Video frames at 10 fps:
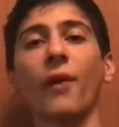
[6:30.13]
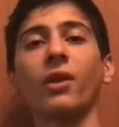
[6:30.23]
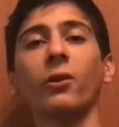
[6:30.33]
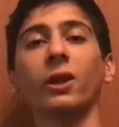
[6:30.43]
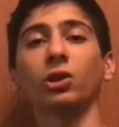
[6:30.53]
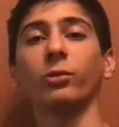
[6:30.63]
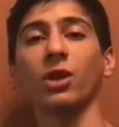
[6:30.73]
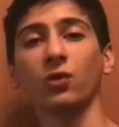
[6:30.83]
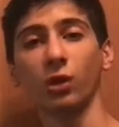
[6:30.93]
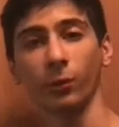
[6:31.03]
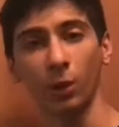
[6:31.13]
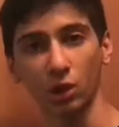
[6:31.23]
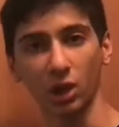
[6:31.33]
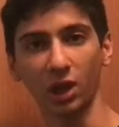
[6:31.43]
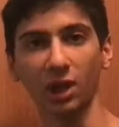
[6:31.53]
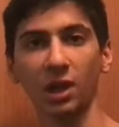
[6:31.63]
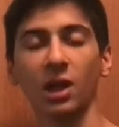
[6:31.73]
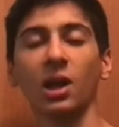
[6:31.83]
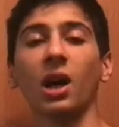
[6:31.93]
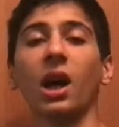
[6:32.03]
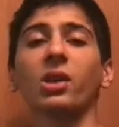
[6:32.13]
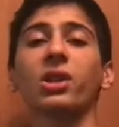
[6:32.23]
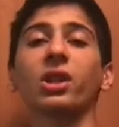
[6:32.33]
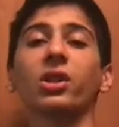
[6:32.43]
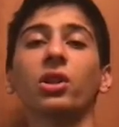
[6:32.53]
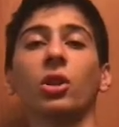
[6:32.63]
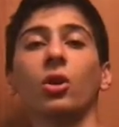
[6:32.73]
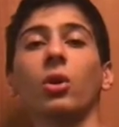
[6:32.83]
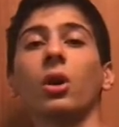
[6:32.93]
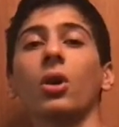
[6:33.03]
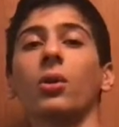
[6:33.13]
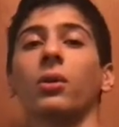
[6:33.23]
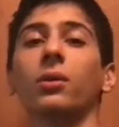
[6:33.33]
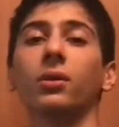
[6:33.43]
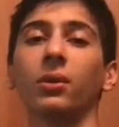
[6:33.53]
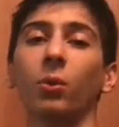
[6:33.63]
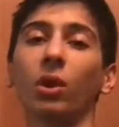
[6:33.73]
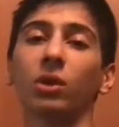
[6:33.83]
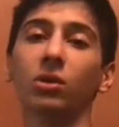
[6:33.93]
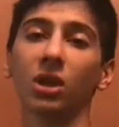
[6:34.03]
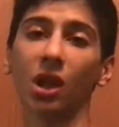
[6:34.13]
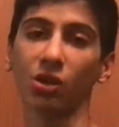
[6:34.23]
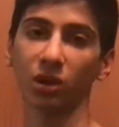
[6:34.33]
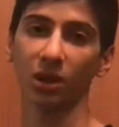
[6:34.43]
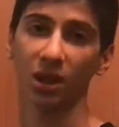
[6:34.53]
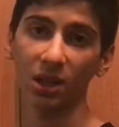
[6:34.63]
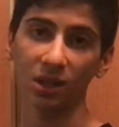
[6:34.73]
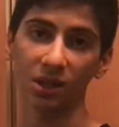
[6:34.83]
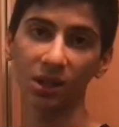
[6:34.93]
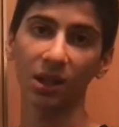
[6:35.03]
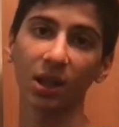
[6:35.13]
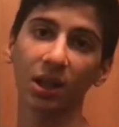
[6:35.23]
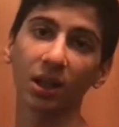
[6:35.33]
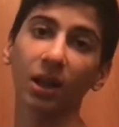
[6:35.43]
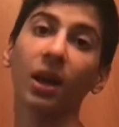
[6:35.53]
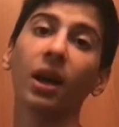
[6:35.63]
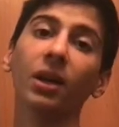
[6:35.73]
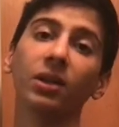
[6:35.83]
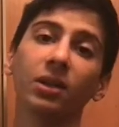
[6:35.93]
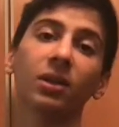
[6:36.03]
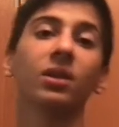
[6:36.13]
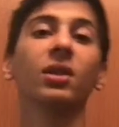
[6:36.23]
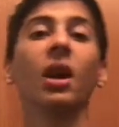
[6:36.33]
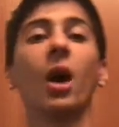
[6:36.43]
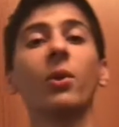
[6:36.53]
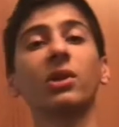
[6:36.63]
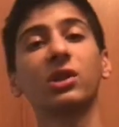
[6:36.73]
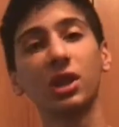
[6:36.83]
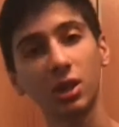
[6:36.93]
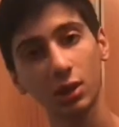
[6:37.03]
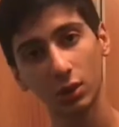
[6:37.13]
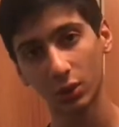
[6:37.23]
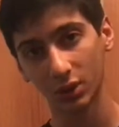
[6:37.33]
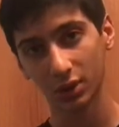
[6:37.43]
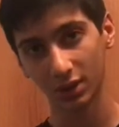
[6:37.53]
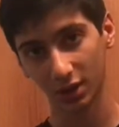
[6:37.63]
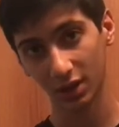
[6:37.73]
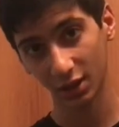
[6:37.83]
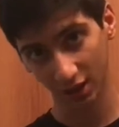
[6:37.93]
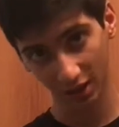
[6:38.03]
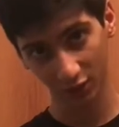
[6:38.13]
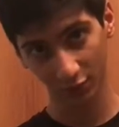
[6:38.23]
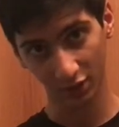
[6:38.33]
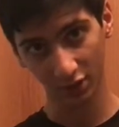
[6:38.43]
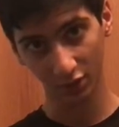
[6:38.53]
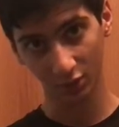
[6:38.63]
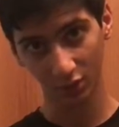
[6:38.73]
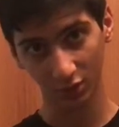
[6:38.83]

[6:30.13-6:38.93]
you everyone so much for watching. I think you know what recursion is, and I will see you in the next video.